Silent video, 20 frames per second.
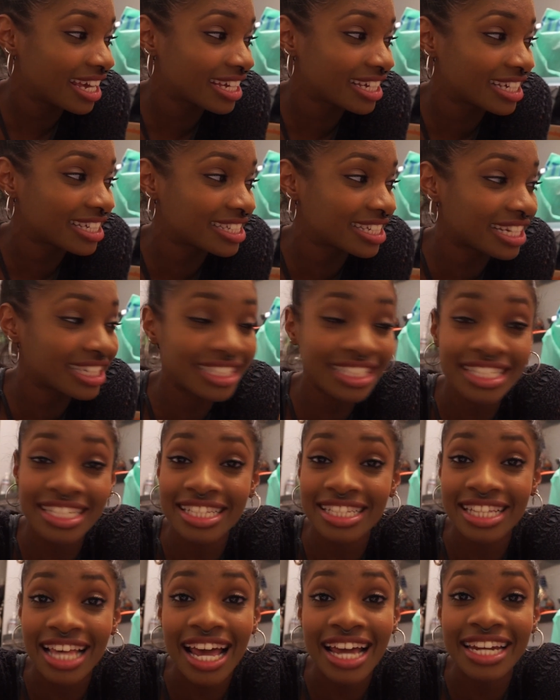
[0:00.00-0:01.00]
because I
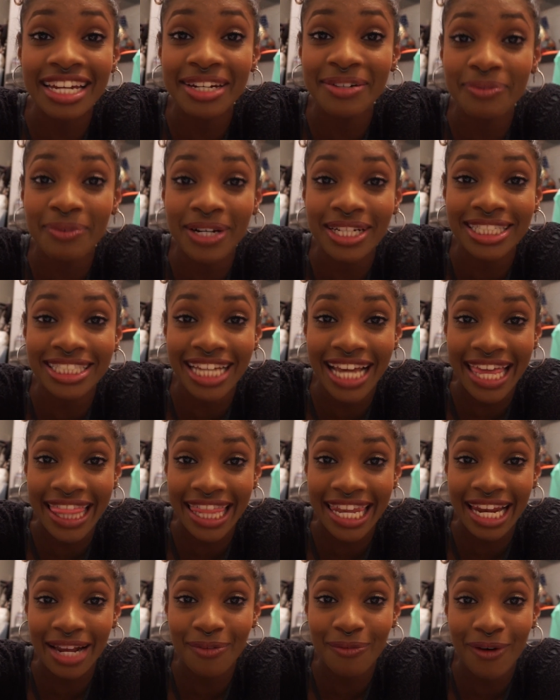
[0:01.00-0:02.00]
decided one day
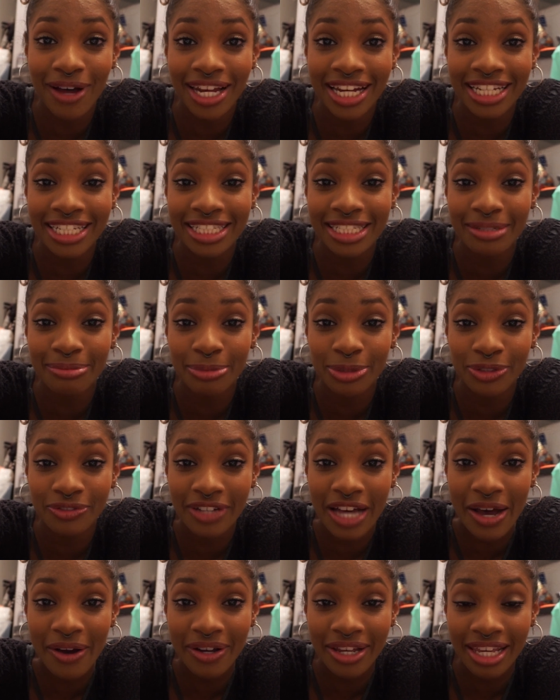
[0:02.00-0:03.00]
that I wanted to move
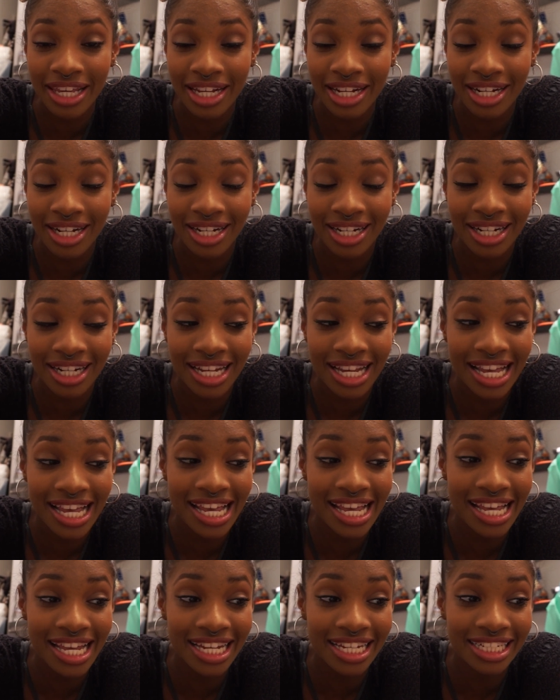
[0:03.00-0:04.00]
out here,
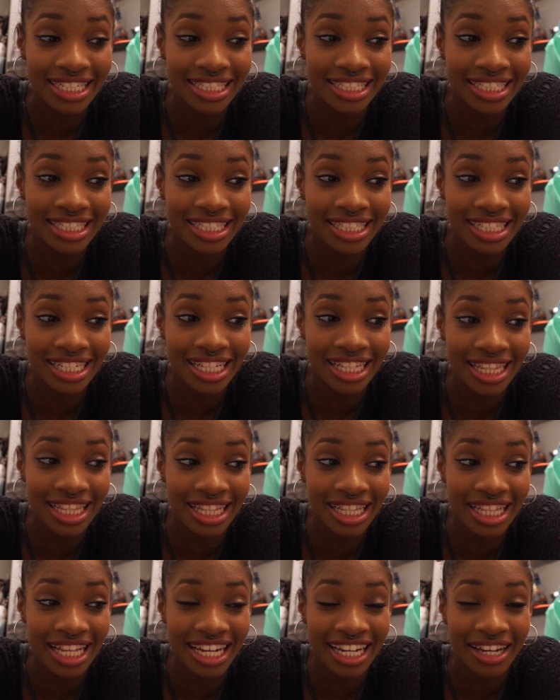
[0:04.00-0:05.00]
and
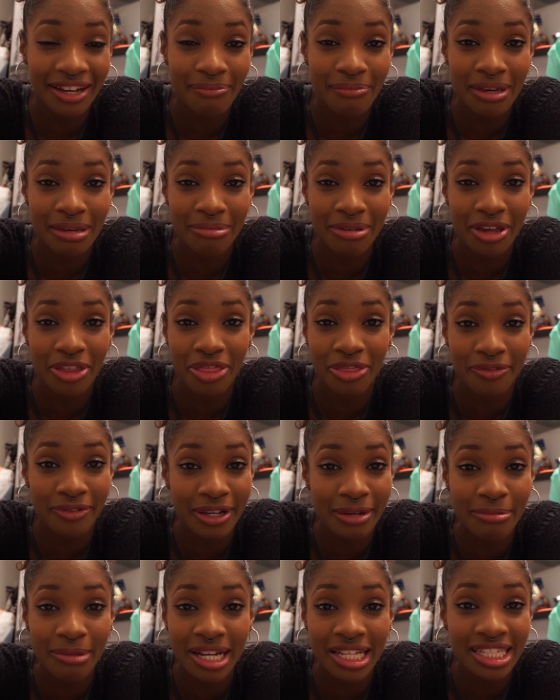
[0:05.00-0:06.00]
like maybe
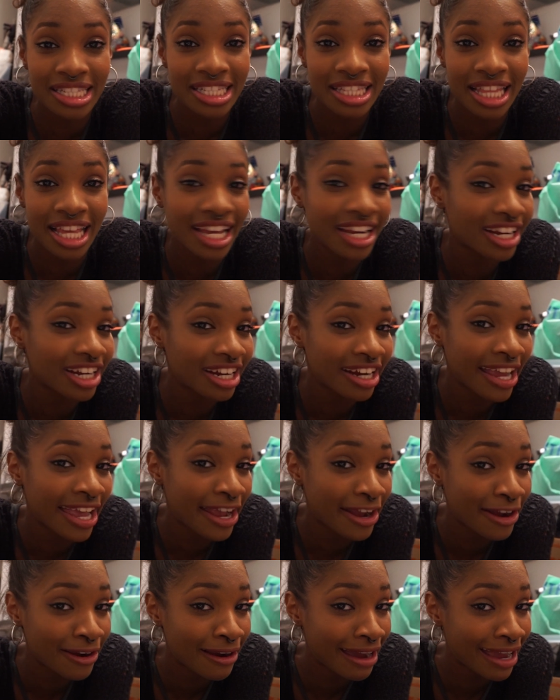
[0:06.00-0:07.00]
three months later
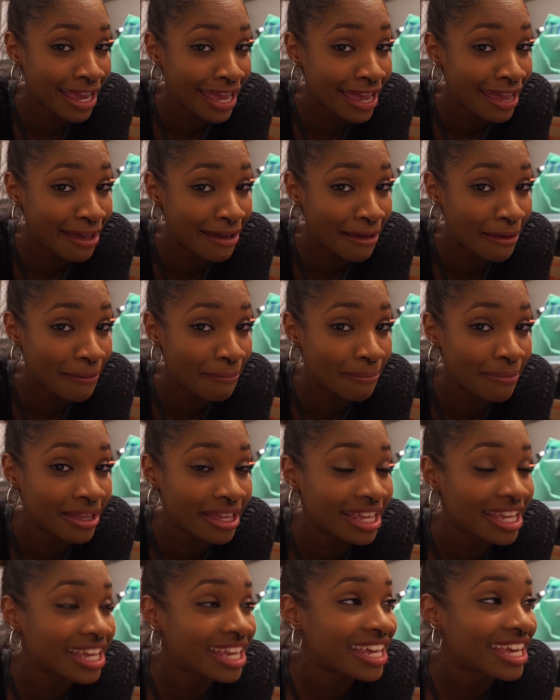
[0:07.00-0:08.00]
here I am
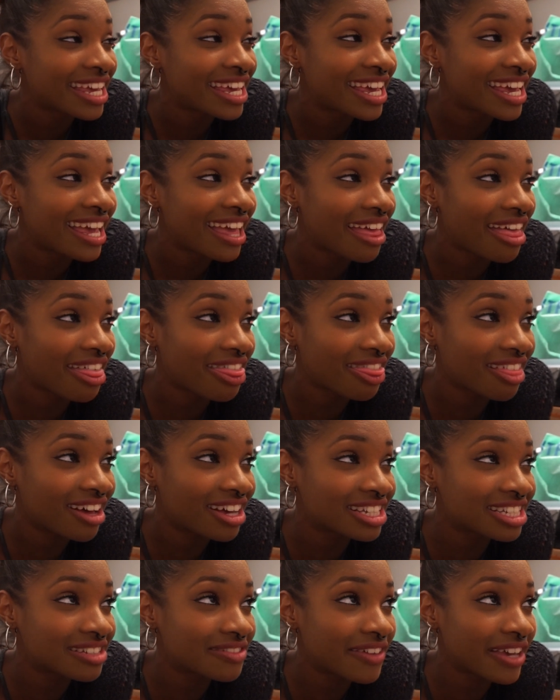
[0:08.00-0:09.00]
in
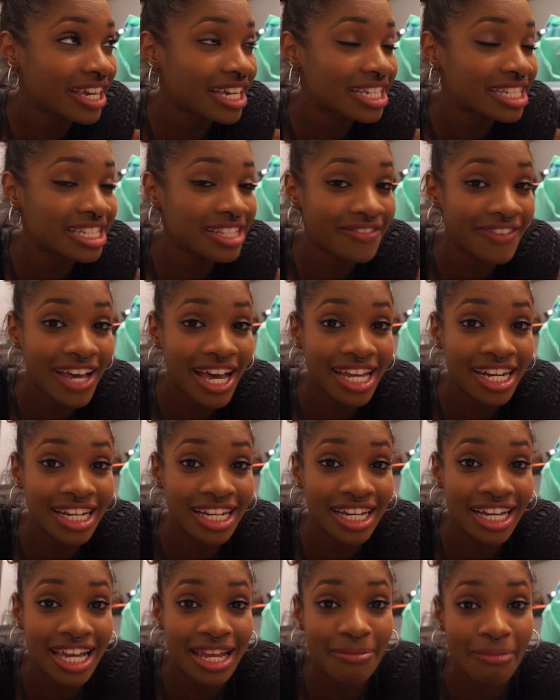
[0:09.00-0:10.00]
Las Vegas, Nevada,
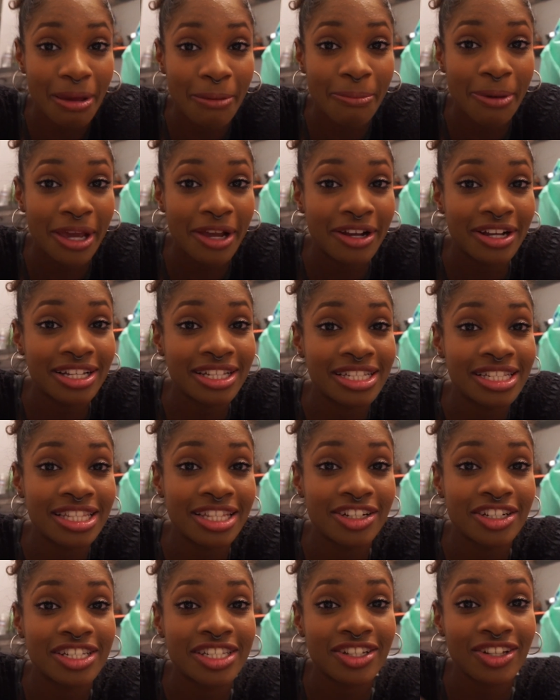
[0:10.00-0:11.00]
and my parents,
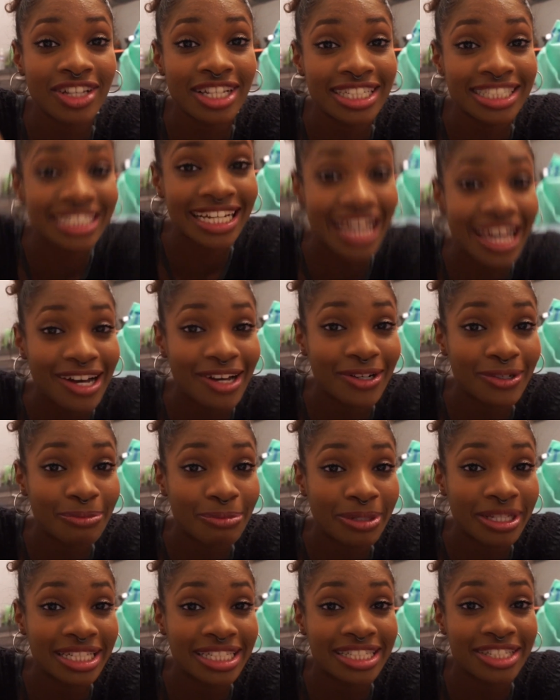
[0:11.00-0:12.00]
they're still in town,
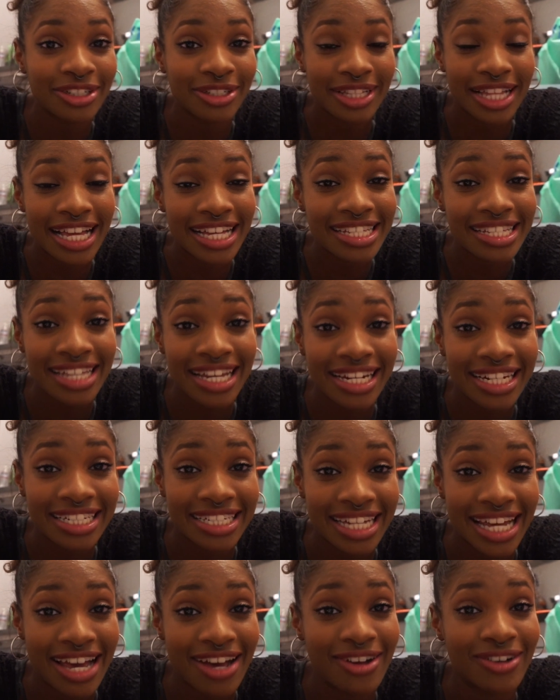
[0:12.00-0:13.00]
but it's their last night
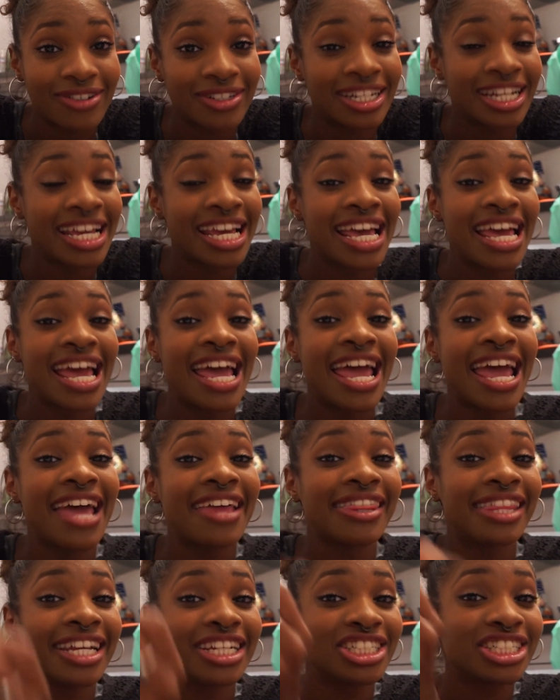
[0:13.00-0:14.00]
in town
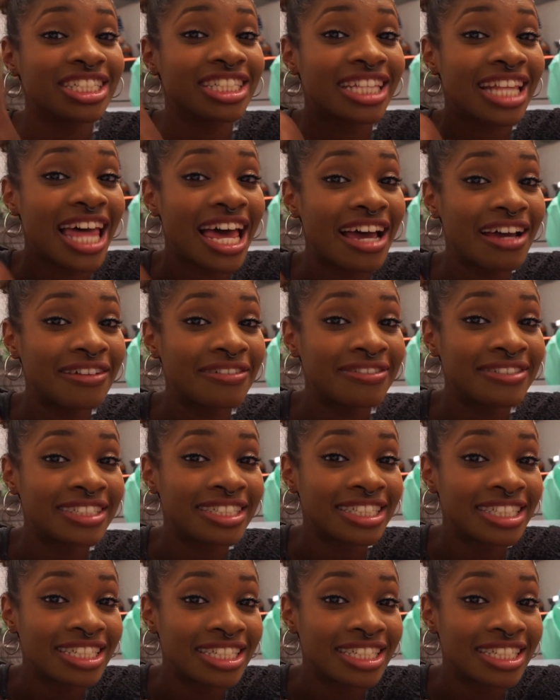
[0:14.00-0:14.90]
and they just left